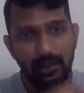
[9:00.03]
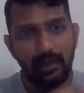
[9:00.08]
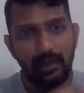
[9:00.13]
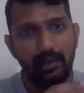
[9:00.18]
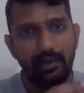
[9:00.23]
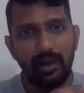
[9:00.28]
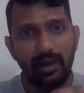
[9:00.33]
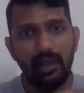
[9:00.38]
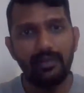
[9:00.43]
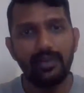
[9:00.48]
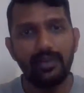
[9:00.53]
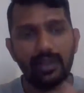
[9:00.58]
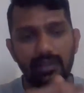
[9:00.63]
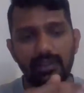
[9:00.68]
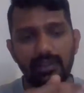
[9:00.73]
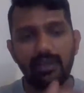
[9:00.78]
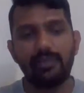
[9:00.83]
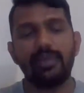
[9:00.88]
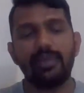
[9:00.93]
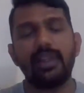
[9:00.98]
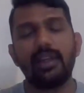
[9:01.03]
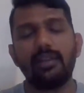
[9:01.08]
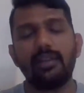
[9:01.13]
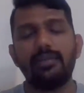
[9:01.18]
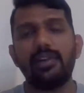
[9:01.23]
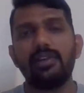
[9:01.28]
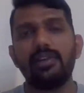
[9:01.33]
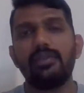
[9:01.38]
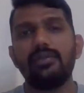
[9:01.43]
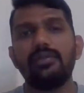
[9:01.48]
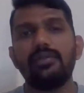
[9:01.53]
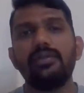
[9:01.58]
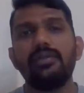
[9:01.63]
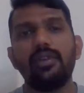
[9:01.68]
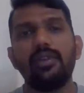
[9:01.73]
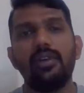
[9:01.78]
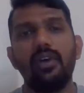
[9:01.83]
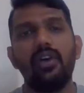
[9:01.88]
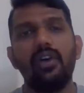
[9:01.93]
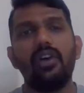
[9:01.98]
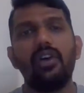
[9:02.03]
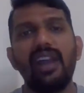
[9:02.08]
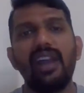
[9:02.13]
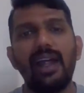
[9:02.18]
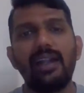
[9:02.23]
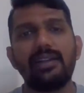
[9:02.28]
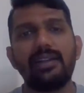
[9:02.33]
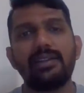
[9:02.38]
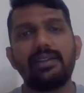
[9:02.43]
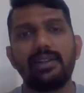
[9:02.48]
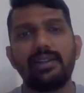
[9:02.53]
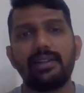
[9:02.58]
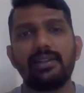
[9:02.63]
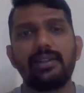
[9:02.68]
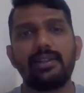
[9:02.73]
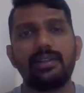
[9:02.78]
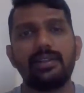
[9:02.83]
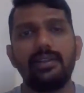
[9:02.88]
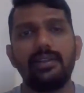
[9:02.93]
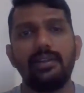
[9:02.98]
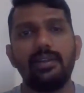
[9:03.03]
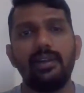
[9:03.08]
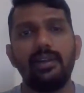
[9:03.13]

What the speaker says: that traffic is applicable to all ad sets.